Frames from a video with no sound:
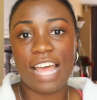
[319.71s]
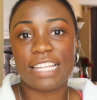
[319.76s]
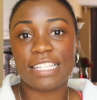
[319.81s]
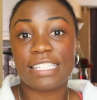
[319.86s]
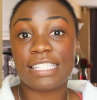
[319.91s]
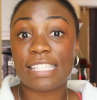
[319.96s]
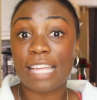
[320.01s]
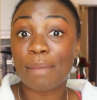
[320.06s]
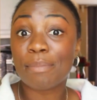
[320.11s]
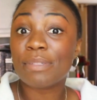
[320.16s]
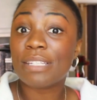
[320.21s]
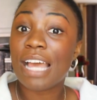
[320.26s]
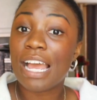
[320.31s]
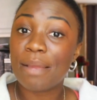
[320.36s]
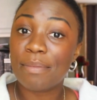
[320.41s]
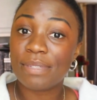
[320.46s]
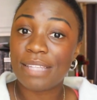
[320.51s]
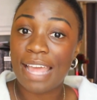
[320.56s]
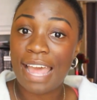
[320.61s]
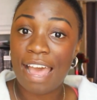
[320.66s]

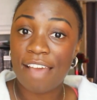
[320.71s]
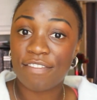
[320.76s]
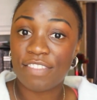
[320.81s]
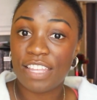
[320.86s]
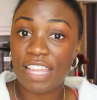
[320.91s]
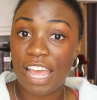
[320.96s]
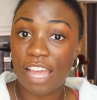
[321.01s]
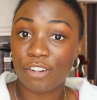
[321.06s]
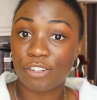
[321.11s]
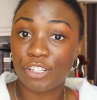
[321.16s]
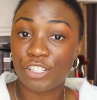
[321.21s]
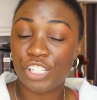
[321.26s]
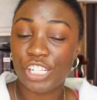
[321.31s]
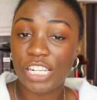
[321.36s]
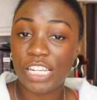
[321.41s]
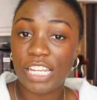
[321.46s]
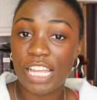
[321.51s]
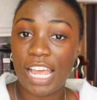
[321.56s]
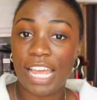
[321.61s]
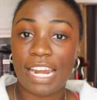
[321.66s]
Sometimes I have the
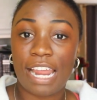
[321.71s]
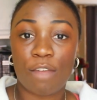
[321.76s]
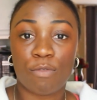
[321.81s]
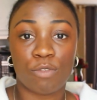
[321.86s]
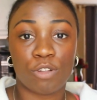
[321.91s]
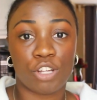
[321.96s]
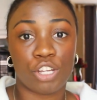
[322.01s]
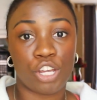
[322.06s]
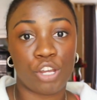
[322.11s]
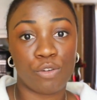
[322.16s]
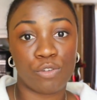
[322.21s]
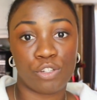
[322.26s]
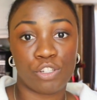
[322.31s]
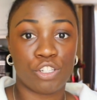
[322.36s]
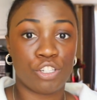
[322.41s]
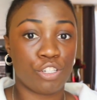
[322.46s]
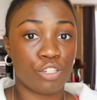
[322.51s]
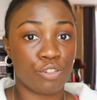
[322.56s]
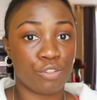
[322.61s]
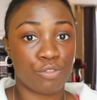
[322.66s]
energy and I will go
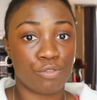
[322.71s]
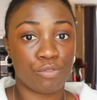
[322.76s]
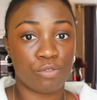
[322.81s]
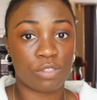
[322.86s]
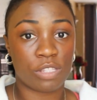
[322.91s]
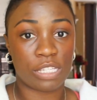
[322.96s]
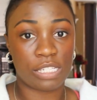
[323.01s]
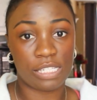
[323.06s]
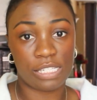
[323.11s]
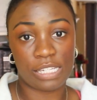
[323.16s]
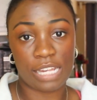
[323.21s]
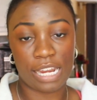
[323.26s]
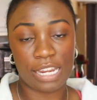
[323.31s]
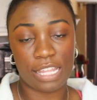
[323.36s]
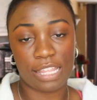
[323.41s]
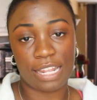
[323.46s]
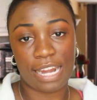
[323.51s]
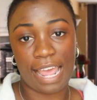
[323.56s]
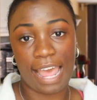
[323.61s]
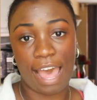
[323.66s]
to the
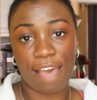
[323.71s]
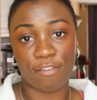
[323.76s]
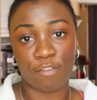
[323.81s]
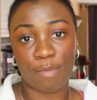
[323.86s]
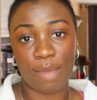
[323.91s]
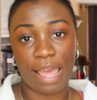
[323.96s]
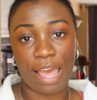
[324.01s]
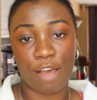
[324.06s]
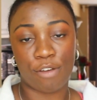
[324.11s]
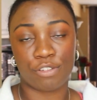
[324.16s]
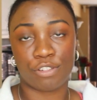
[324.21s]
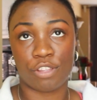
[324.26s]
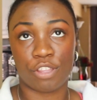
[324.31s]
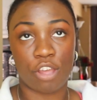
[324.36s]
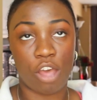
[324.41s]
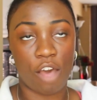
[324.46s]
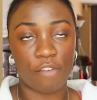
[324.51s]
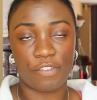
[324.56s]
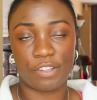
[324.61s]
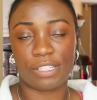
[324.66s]
study that I have in my house or
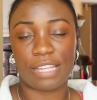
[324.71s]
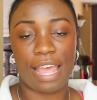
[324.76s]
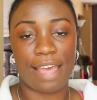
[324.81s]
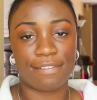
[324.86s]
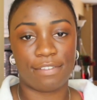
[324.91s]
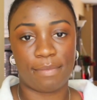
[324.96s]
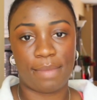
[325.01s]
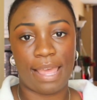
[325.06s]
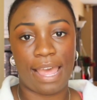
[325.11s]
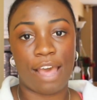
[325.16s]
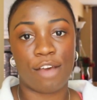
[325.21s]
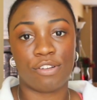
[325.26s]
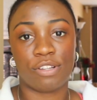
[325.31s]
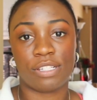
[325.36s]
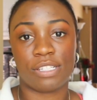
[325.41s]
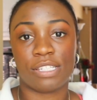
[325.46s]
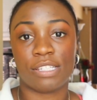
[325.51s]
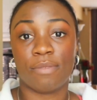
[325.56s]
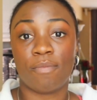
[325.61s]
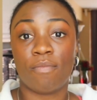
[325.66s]
the office I have in my
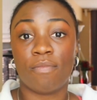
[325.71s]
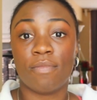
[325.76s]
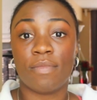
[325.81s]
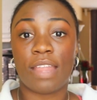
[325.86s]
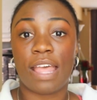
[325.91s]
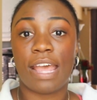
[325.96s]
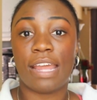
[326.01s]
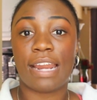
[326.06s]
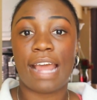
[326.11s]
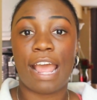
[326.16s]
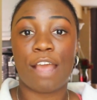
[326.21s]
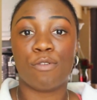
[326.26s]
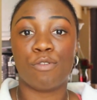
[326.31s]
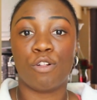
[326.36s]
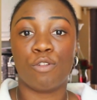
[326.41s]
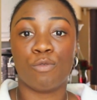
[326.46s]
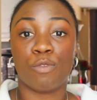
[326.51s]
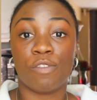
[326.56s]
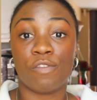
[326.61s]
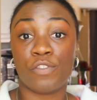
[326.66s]
house, and I
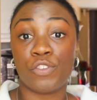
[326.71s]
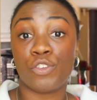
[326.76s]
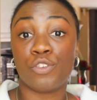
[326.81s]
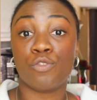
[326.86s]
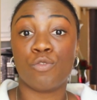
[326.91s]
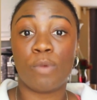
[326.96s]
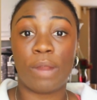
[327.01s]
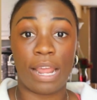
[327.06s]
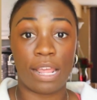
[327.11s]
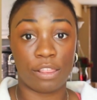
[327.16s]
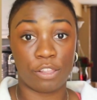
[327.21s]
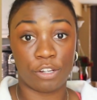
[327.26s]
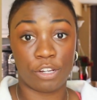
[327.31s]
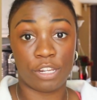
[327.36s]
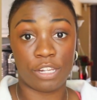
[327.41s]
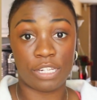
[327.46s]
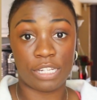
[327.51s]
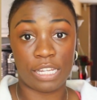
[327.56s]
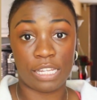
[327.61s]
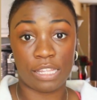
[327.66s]
will review what I
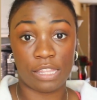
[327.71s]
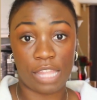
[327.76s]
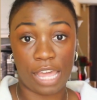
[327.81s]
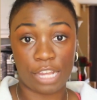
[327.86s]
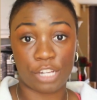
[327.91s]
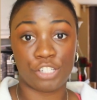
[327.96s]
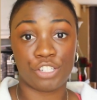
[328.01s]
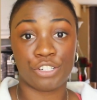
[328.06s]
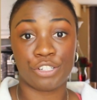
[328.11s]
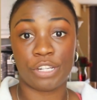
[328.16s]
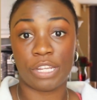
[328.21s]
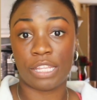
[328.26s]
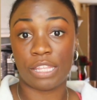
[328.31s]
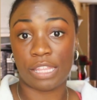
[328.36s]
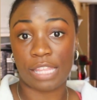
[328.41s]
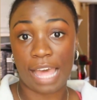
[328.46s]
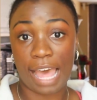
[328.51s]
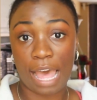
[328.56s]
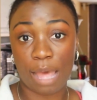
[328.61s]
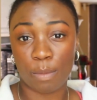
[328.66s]
learned in lecture
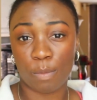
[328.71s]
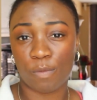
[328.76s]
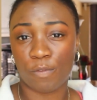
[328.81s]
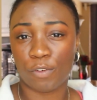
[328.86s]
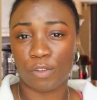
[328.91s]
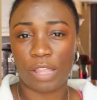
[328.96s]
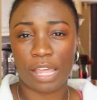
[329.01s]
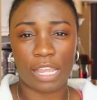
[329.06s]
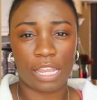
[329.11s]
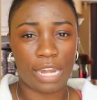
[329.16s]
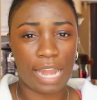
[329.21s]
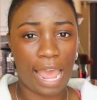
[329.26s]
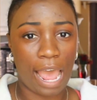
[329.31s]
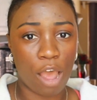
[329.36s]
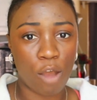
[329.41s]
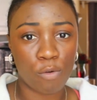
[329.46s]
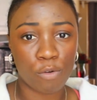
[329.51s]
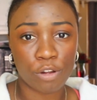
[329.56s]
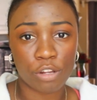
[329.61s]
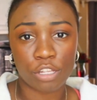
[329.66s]
and lab for like an
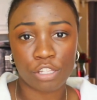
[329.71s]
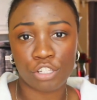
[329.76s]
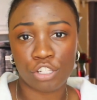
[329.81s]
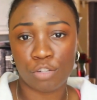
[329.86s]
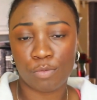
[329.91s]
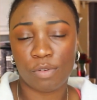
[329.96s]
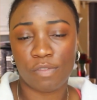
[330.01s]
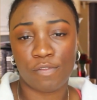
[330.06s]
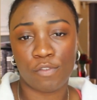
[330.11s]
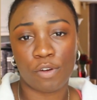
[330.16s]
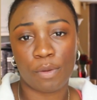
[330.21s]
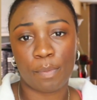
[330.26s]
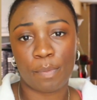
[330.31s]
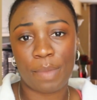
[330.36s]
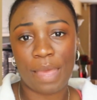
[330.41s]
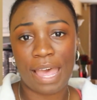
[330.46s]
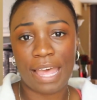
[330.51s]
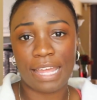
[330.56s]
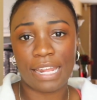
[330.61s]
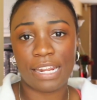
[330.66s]
hour or two before
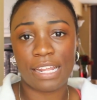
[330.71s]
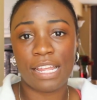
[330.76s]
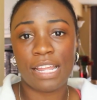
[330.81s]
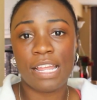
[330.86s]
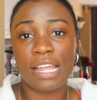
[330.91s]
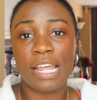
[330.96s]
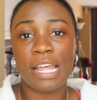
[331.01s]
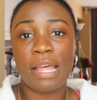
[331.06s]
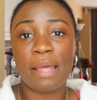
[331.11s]
bed.